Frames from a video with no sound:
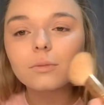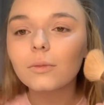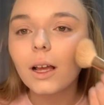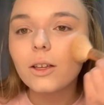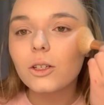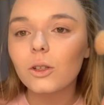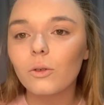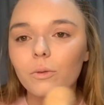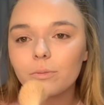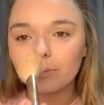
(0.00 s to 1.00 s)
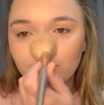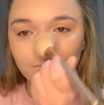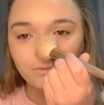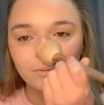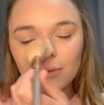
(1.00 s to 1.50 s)
I just love
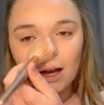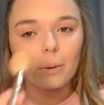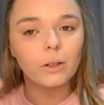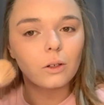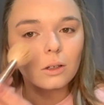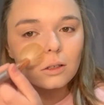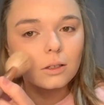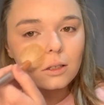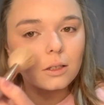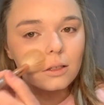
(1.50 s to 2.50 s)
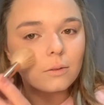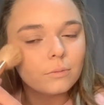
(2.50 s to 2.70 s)
how it looks.